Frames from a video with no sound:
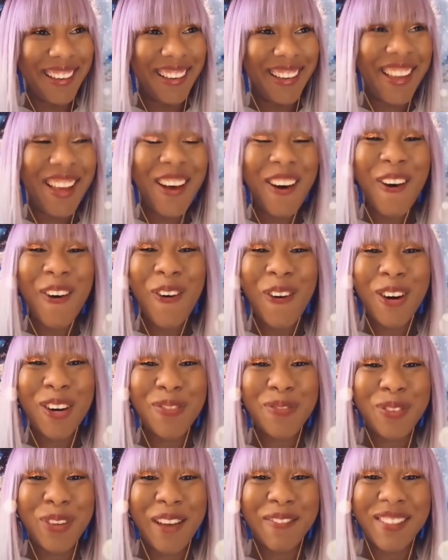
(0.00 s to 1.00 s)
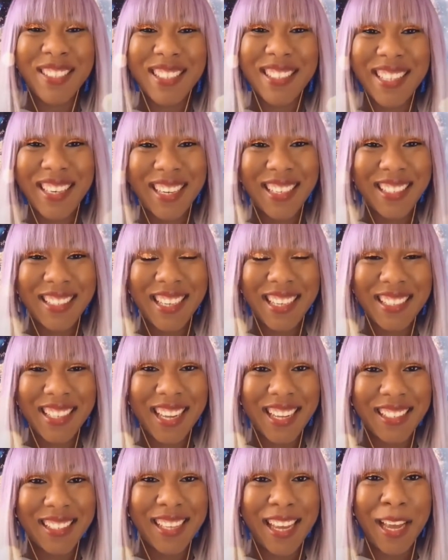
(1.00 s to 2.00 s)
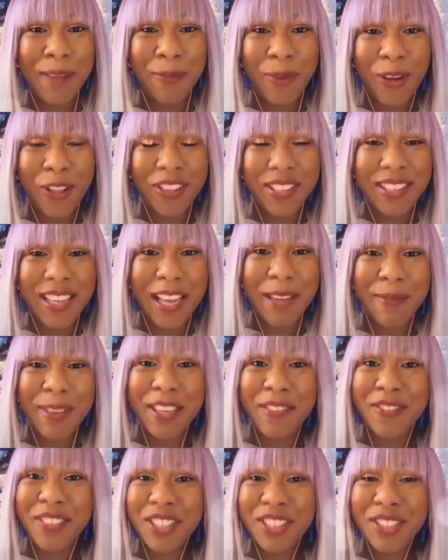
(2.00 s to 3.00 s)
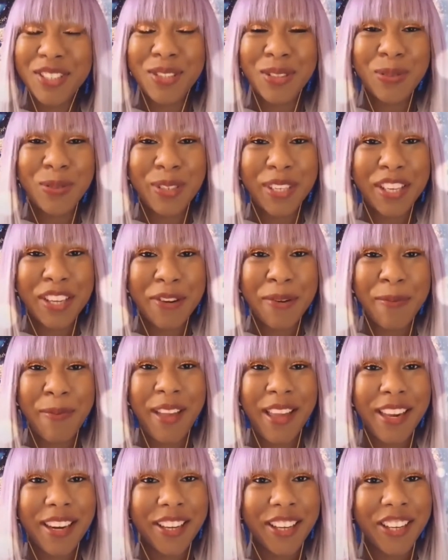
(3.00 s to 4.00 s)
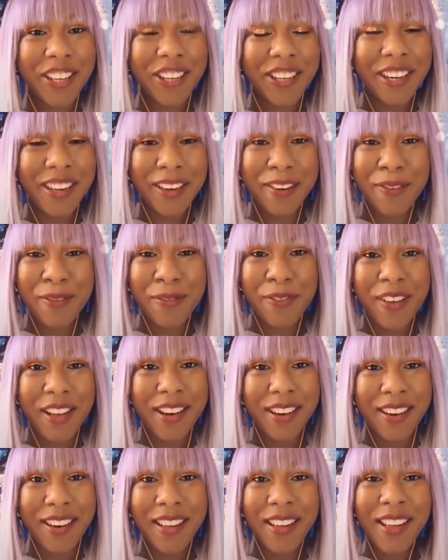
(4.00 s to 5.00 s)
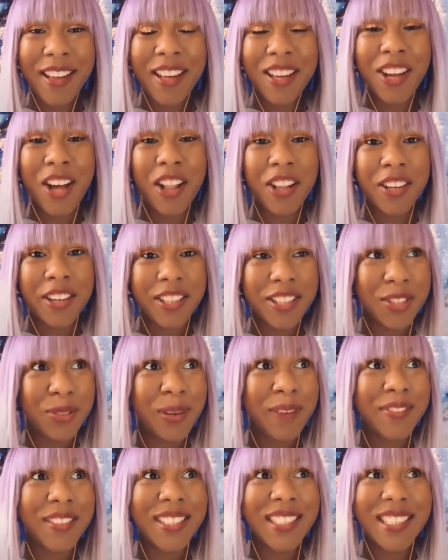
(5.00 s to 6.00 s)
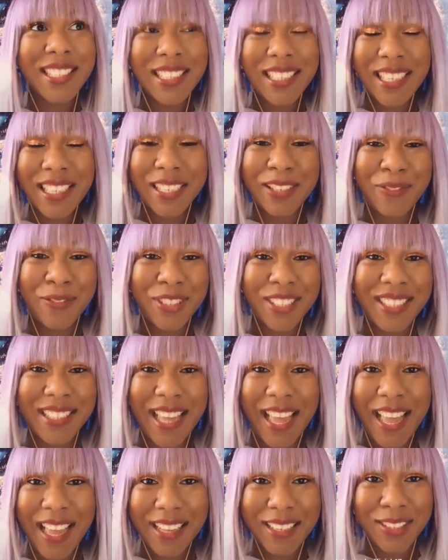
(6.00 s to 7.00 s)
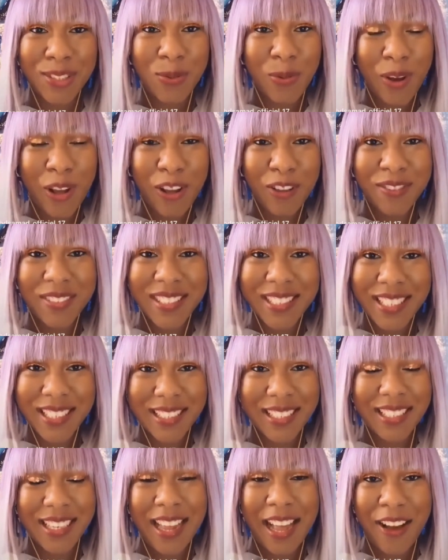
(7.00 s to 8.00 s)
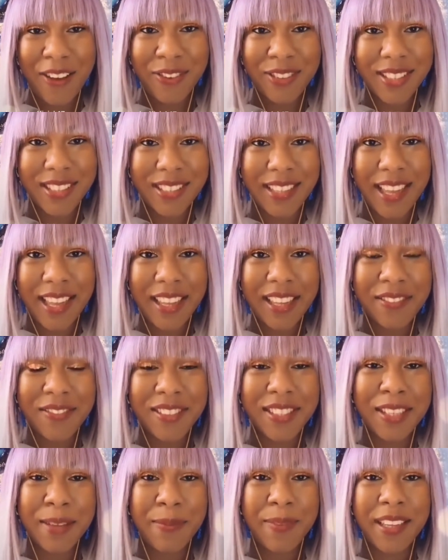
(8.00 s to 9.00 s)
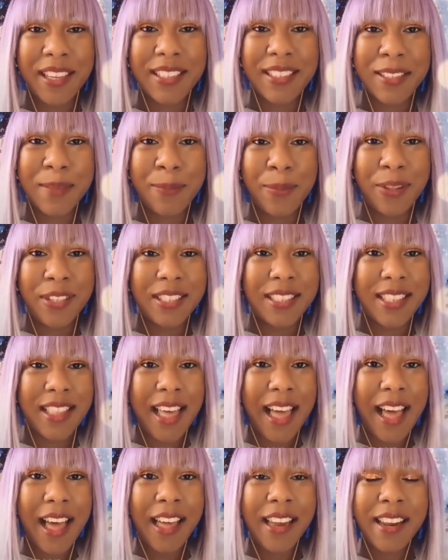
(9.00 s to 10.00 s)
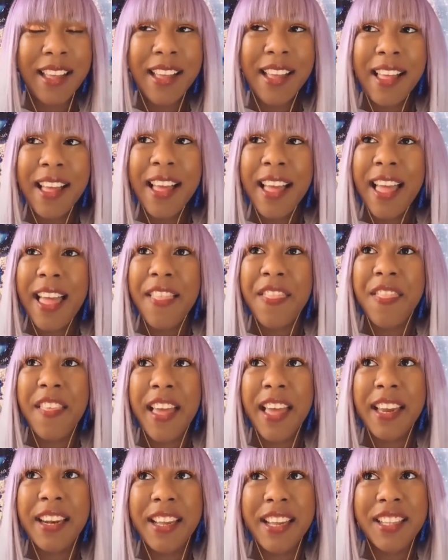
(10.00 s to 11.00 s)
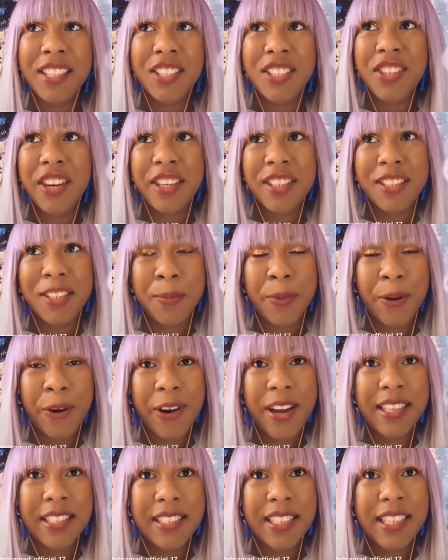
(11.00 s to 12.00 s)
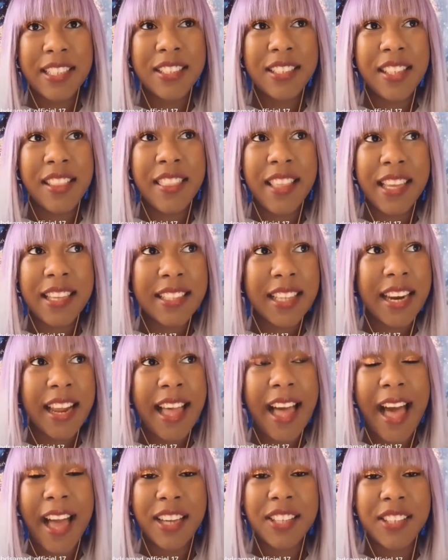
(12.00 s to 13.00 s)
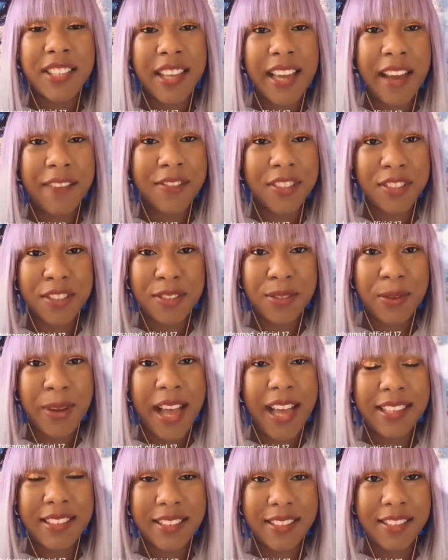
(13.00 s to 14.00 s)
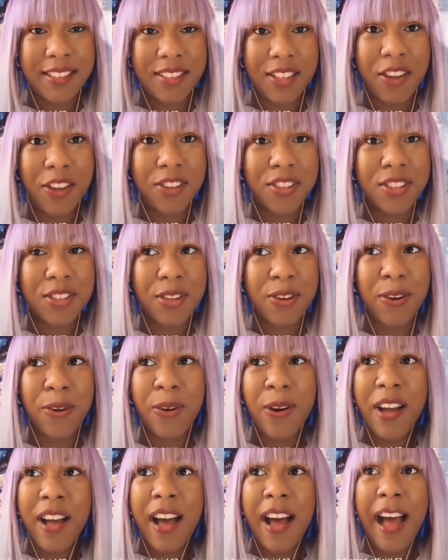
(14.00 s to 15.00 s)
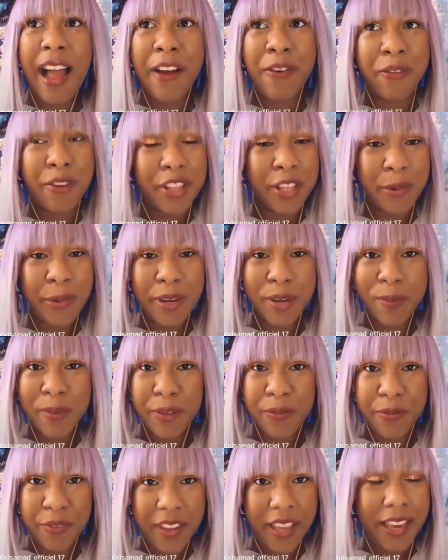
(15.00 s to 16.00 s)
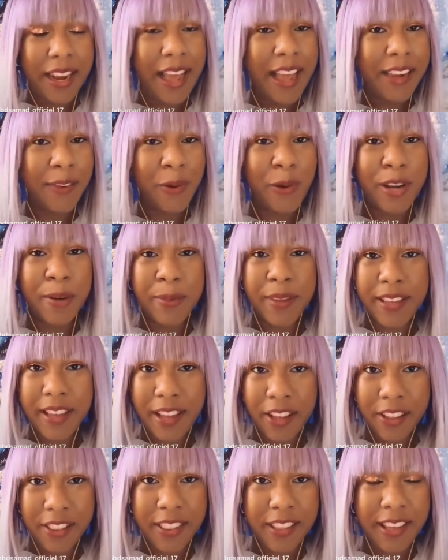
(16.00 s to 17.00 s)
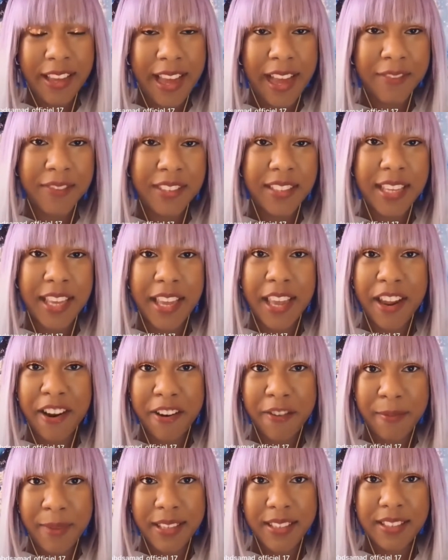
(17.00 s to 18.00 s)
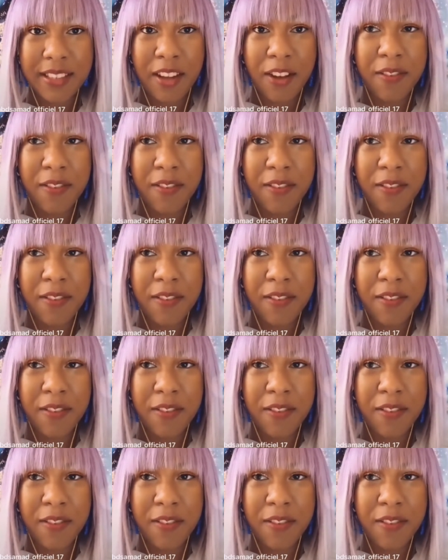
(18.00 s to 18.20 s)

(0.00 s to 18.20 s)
or if you have to sit at a desk and type all the time, even just doing your manicure in a fun color because you have to see it for 10, 12, 16 hours a day, even something as simple as that. And then it started to progress into things that I actually have to do as an adult. So I really want to be fit. I want to be healthy. I have to take care of myself.